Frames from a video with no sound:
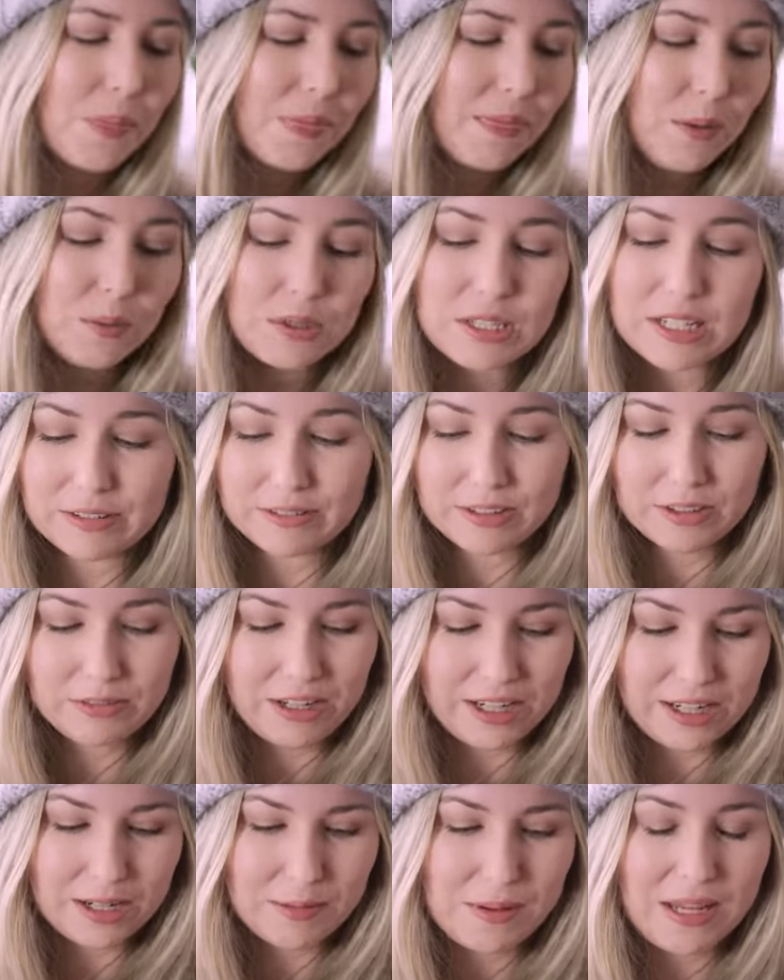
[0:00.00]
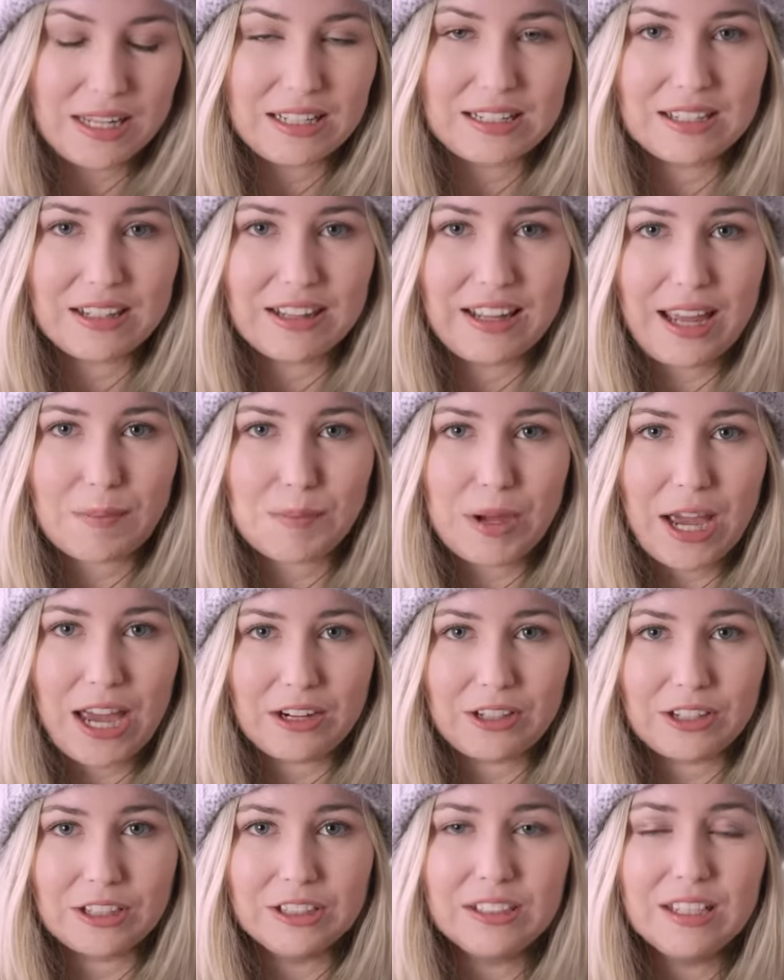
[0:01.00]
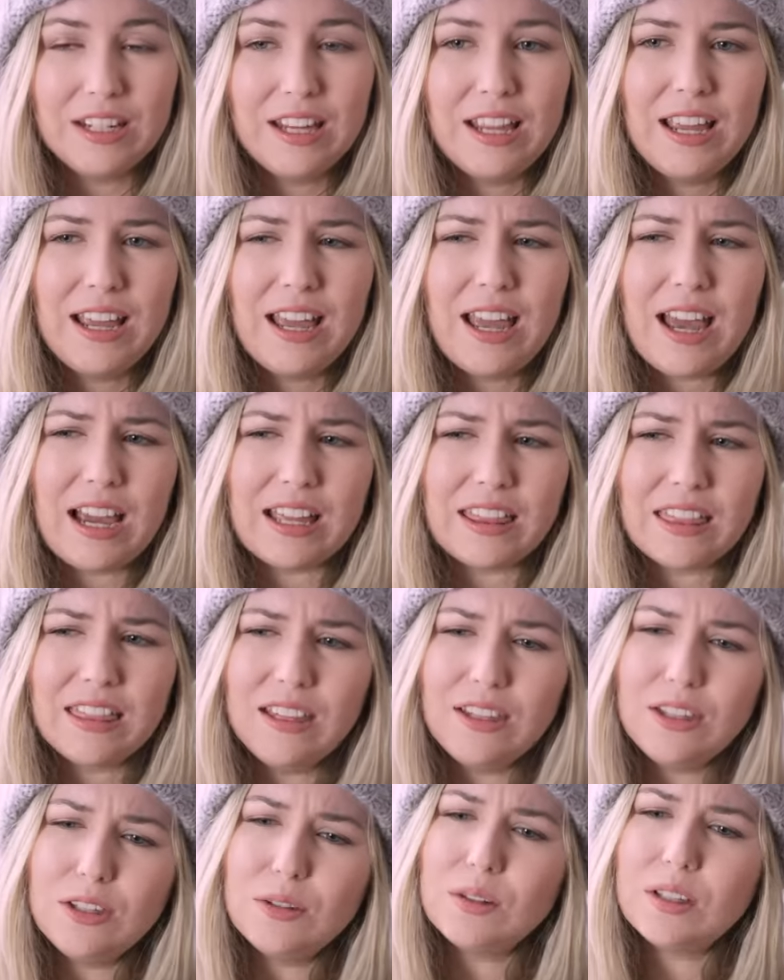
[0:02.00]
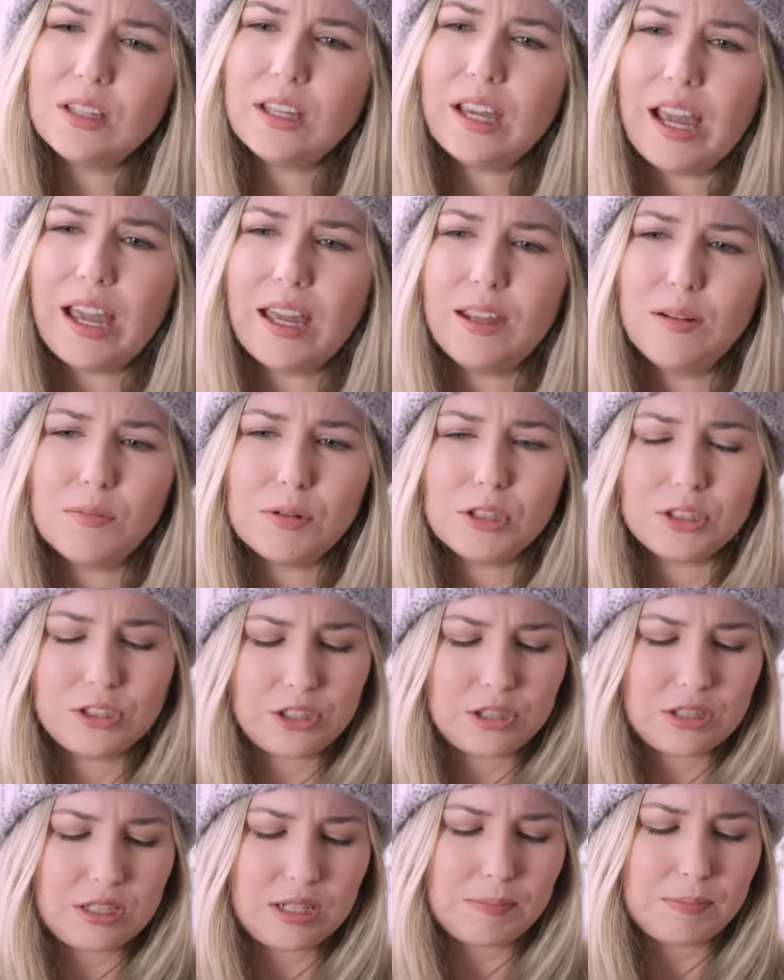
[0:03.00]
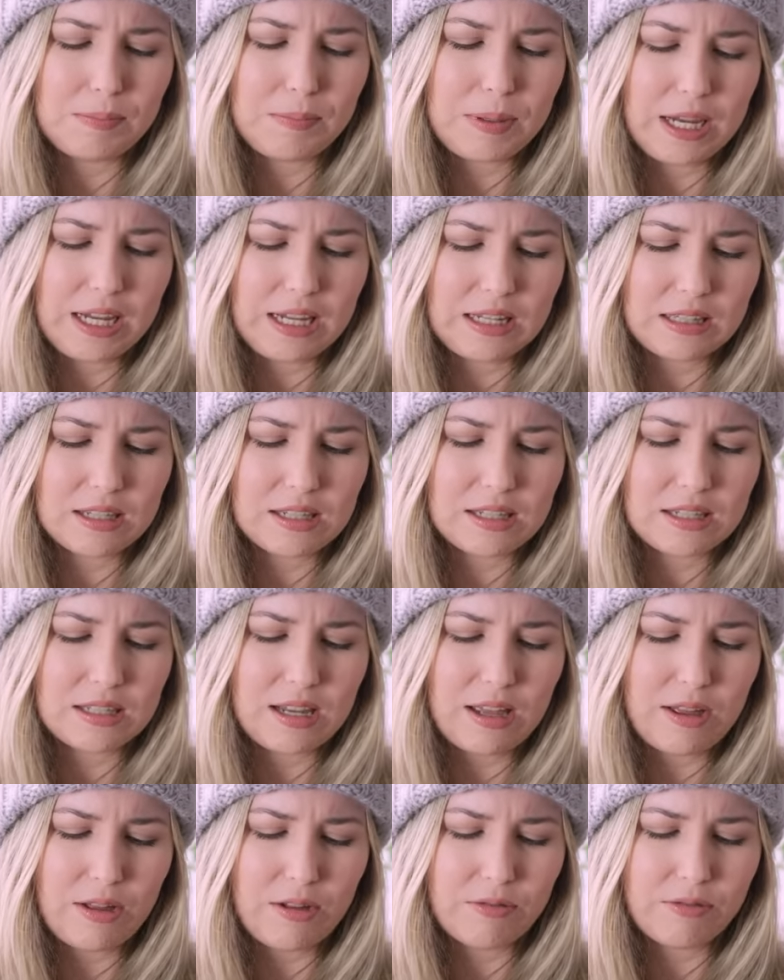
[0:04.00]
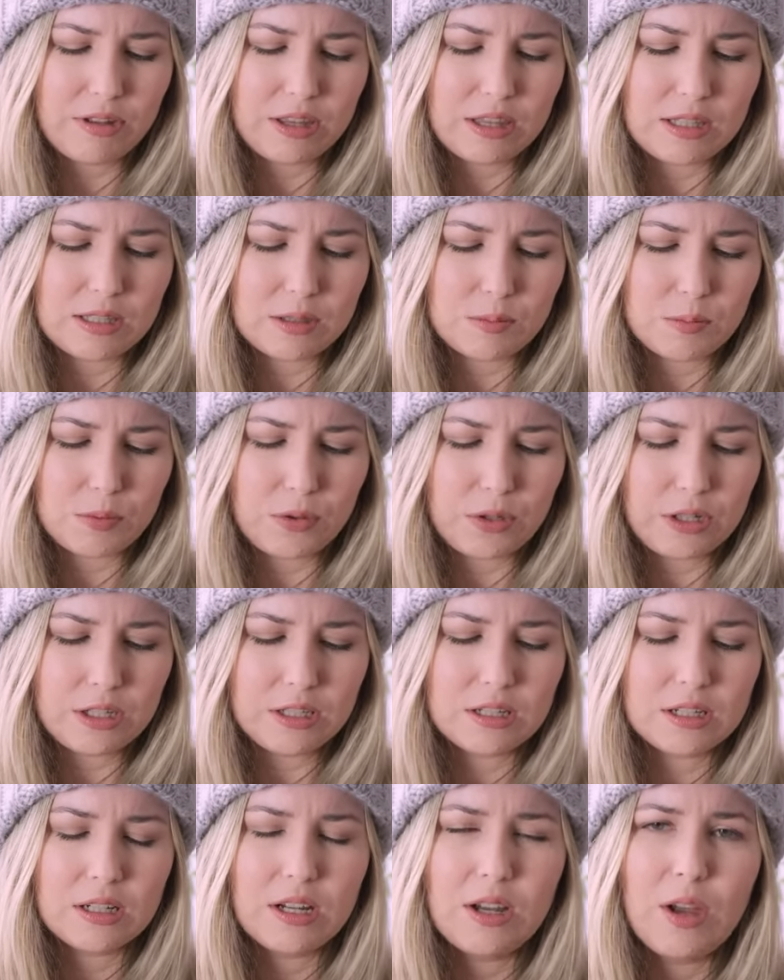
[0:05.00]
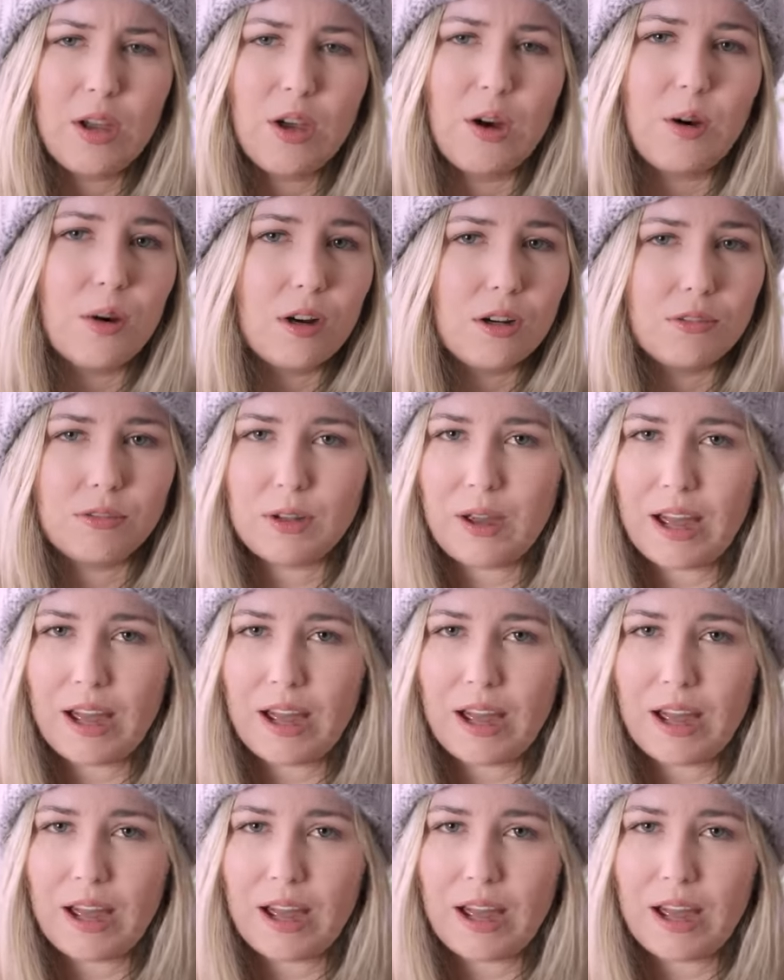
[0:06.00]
I would definitely recommend that pattern. I think you can purchase it by itself at this point, or if you